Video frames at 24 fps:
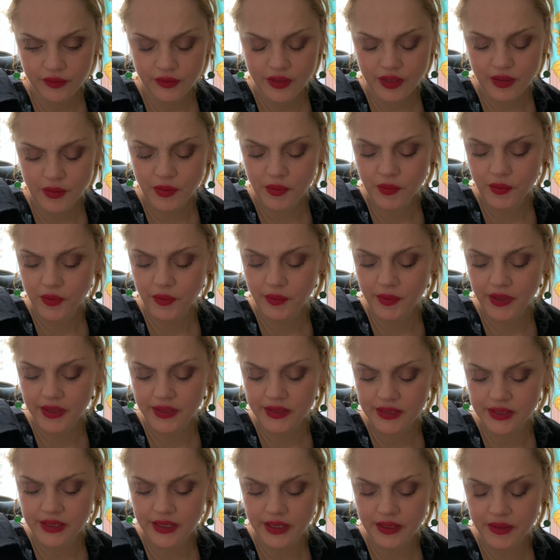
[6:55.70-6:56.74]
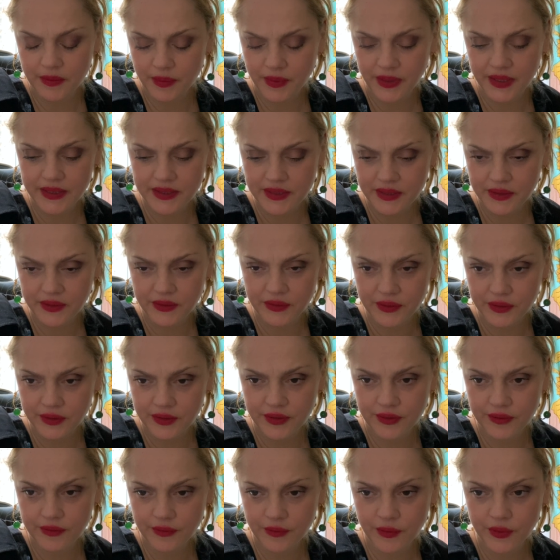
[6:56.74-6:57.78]
Tell me more about this Nine of
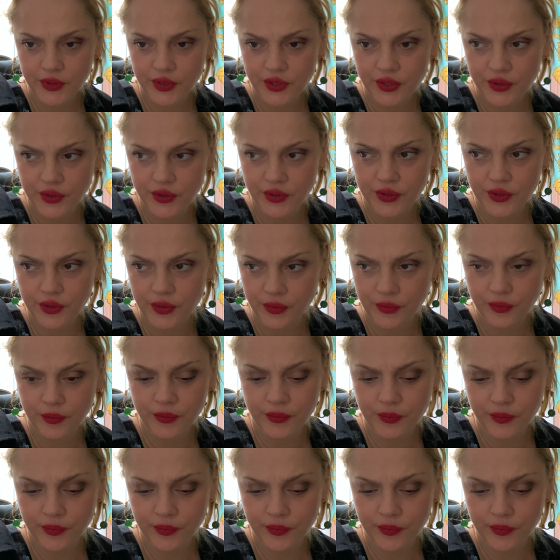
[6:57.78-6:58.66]
Pentacles, what you should do.